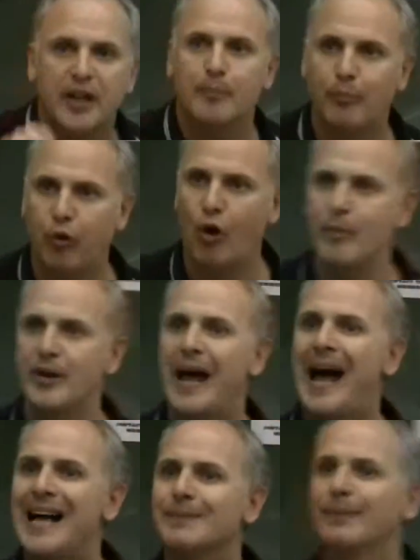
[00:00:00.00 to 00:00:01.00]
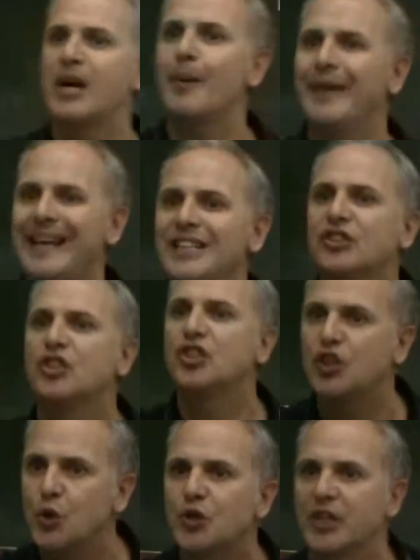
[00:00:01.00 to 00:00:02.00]
unemployment has become
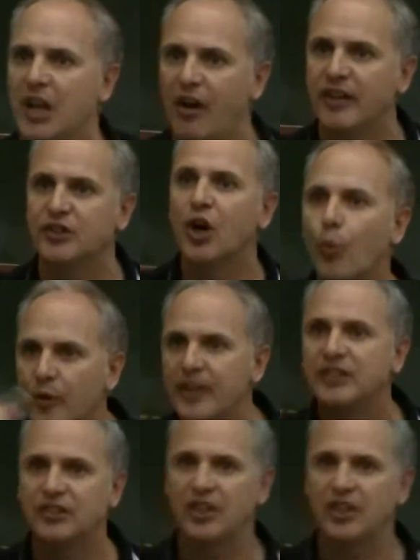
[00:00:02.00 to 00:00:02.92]
institutionalised within